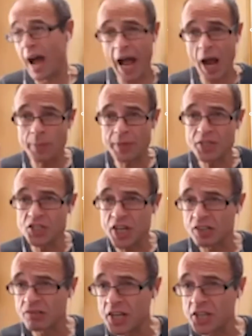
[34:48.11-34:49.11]
how many
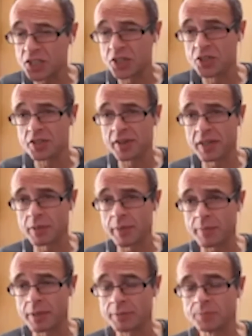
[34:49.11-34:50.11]
generations of other
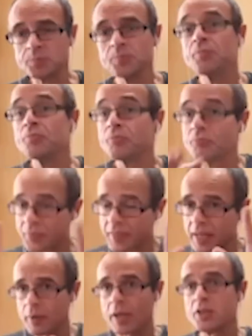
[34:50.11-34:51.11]
people?
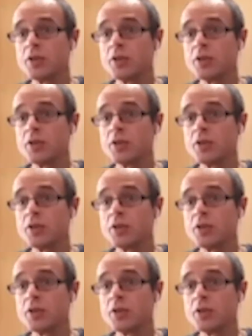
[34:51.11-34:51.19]
Yeah, anyway,